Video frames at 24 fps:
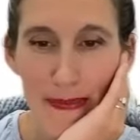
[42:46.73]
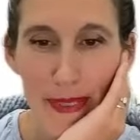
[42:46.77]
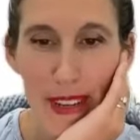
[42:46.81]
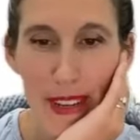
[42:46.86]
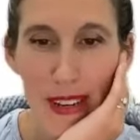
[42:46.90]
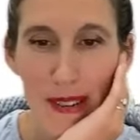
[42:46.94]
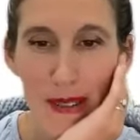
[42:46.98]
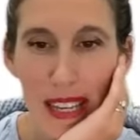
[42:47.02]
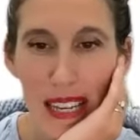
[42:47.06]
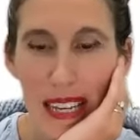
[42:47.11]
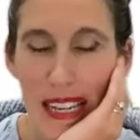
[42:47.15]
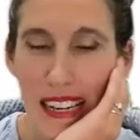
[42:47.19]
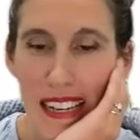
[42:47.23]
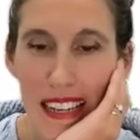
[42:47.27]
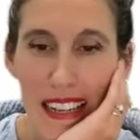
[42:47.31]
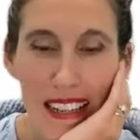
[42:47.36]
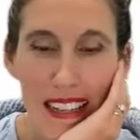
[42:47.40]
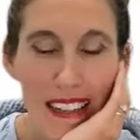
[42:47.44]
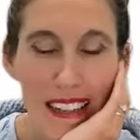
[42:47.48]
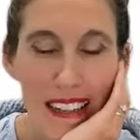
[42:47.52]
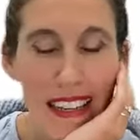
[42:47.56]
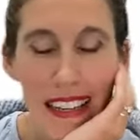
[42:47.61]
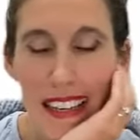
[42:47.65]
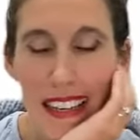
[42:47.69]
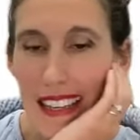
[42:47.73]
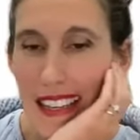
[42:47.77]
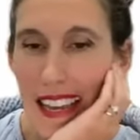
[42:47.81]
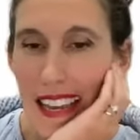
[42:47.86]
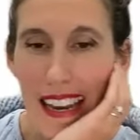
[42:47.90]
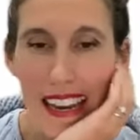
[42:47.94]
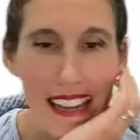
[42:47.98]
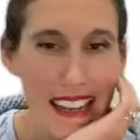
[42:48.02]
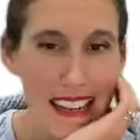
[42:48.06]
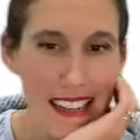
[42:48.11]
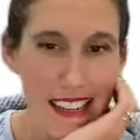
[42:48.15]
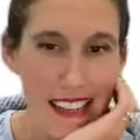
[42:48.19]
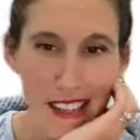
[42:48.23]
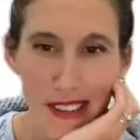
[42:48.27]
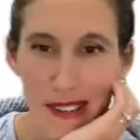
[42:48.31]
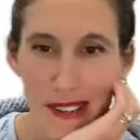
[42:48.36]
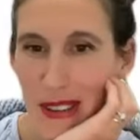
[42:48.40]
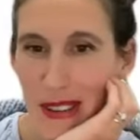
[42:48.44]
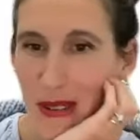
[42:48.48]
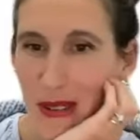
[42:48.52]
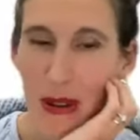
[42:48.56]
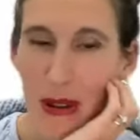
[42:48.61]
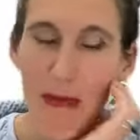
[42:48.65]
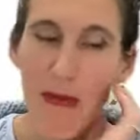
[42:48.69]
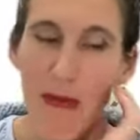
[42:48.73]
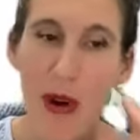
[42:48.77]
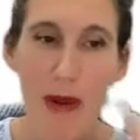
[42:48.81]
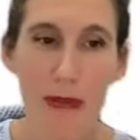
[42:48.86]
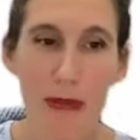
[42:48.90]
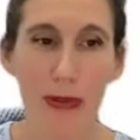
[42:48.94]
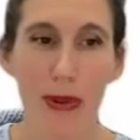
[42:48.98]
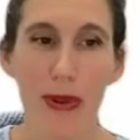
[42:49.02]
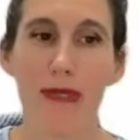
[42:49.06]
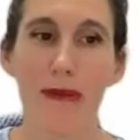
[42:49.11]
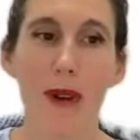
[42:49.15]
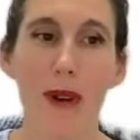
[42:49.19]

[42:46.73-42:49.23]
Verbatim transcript: you know getting getting into you what